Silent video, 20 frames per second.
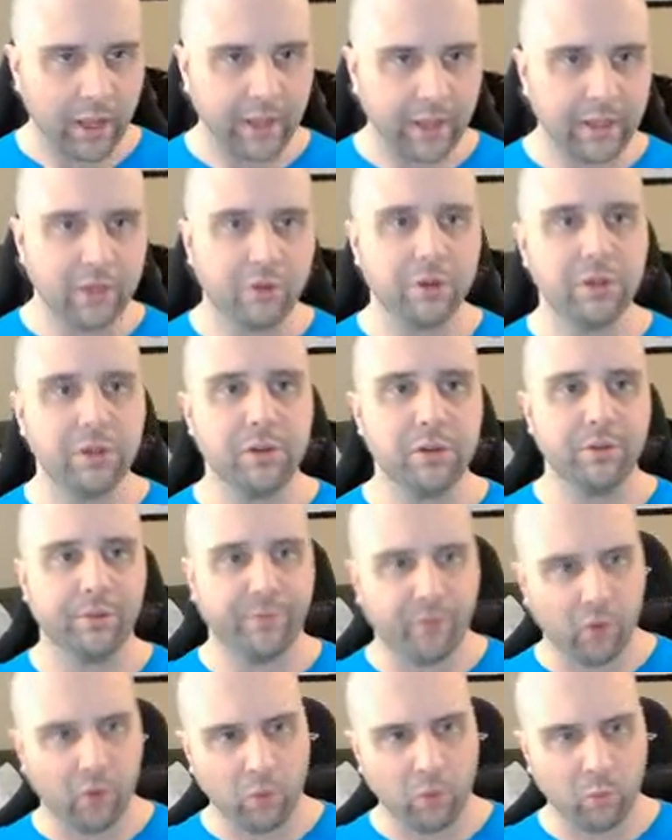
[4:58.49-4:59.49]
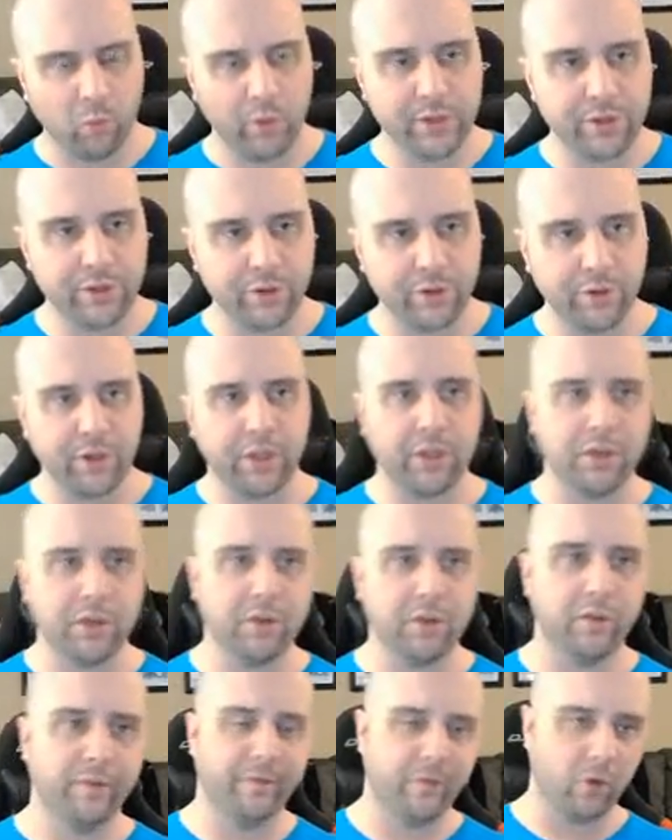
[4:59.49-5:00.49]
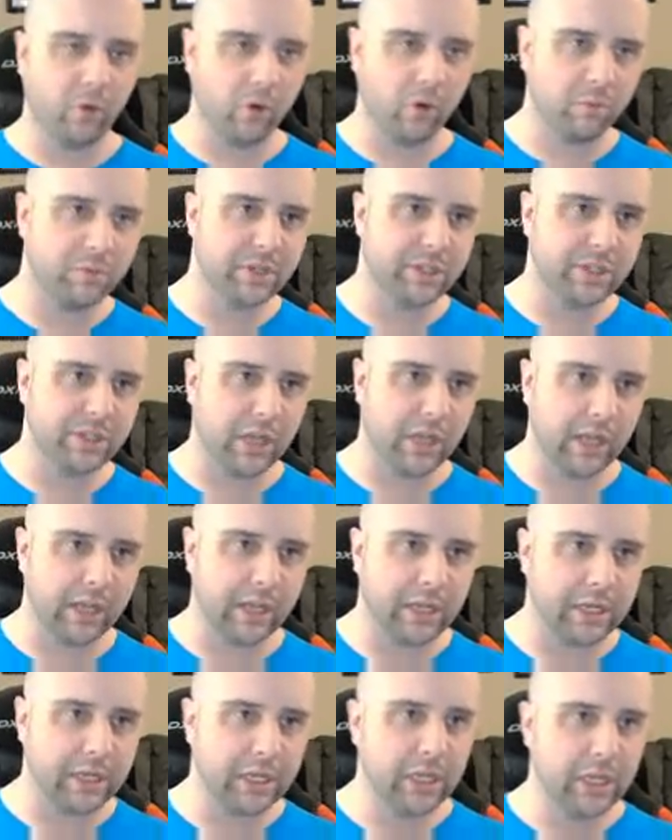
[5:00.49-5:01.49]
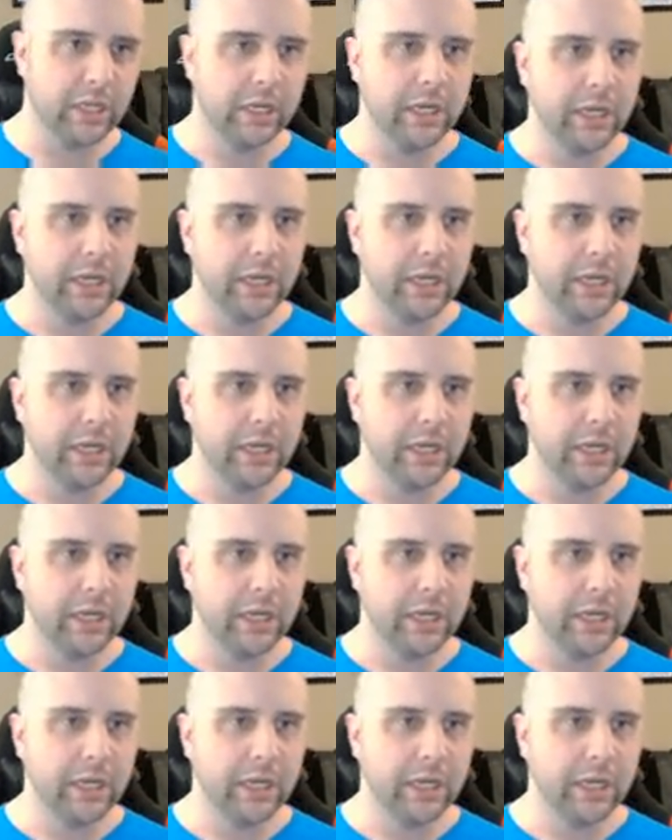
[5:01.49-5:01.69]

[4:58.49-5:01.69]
You can do the form wizard. You can do form design.